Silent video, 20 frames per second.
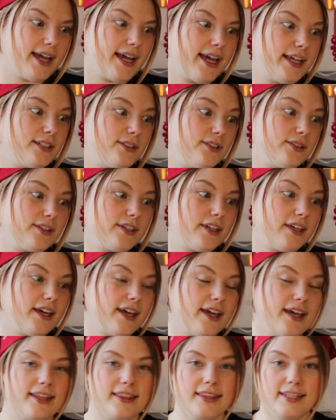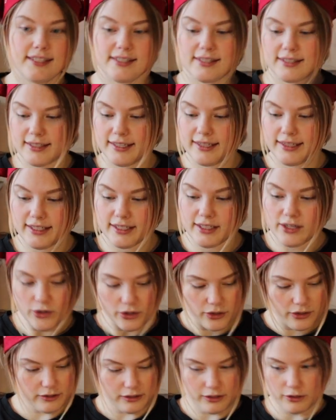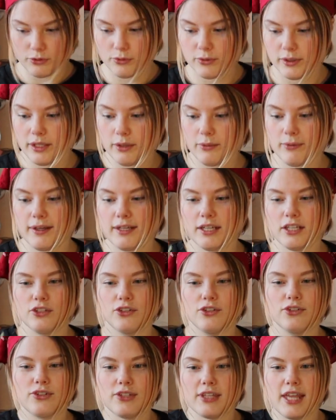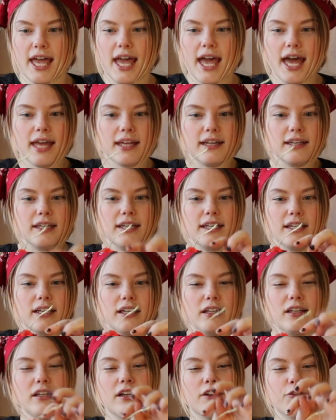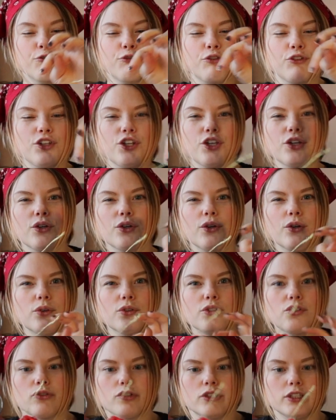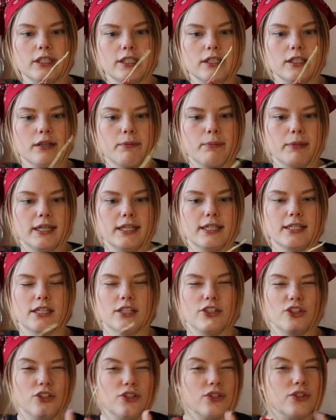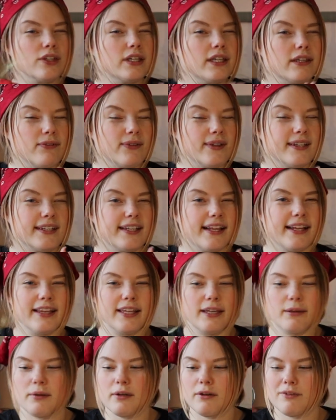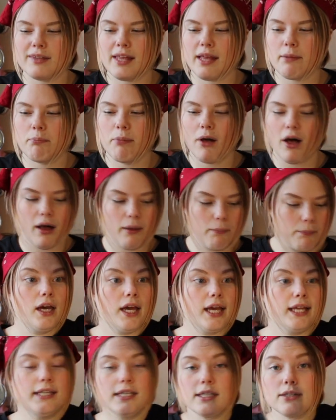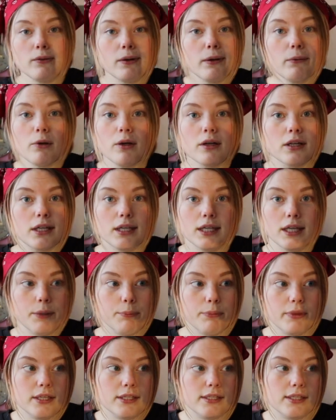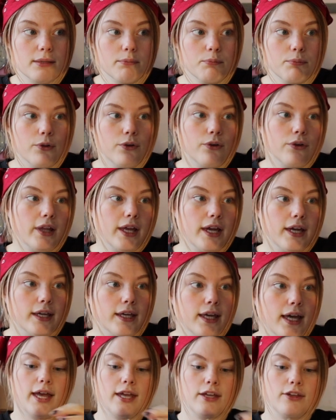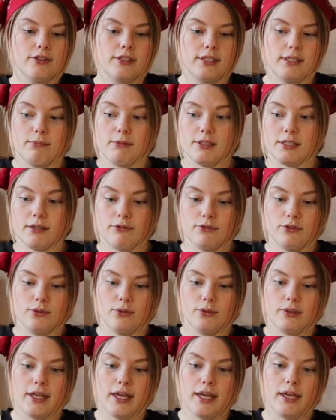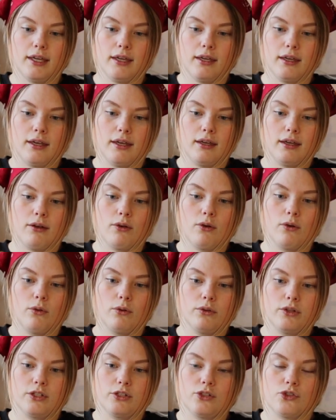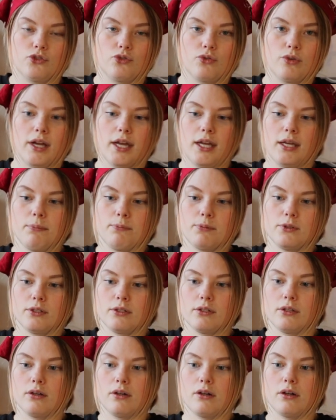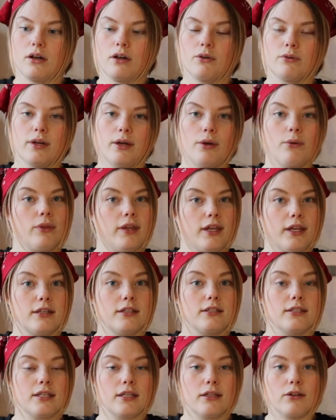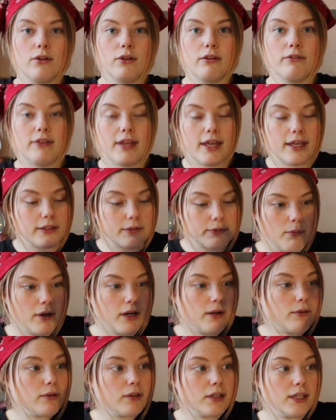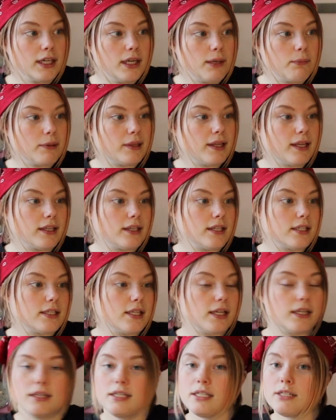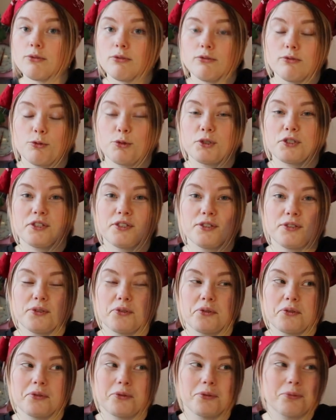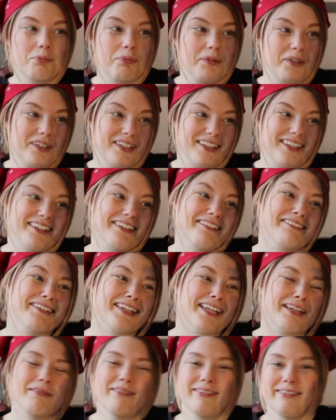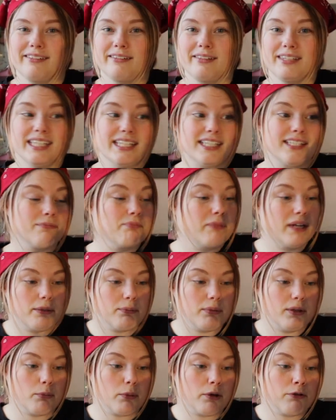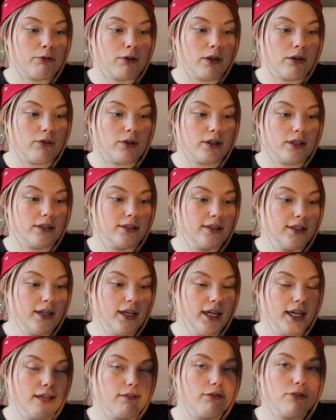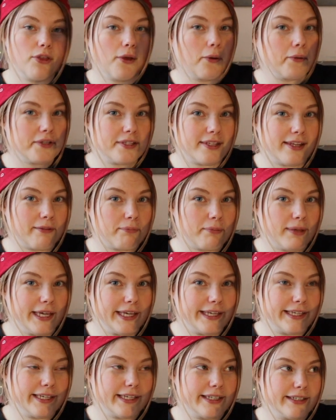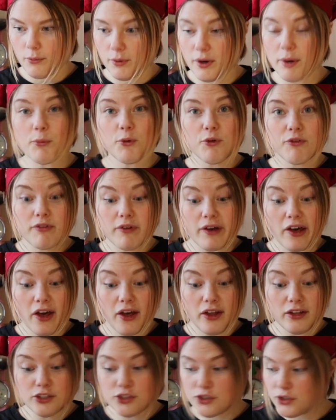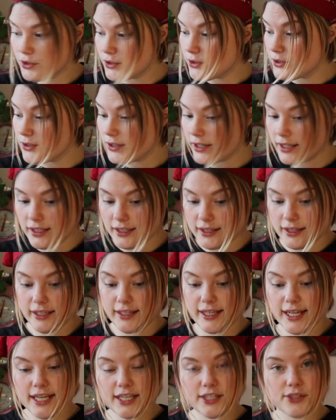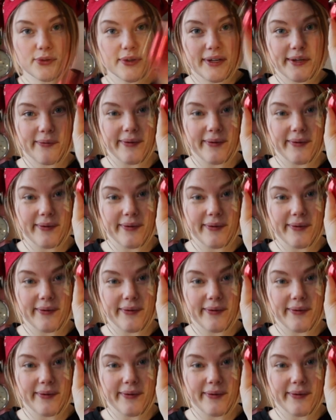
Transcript: I took this glitter, the green one, and just added it in a few strategic places just to give it a little bit of that pop. And this one I'm gonna keep this simple. Like, I could see myself do like golden stripes around it and all of that, but I'm gonna keep it like this. Like, this was super cute. This might be my favorite, even though it's not pink. We're moving on to the next red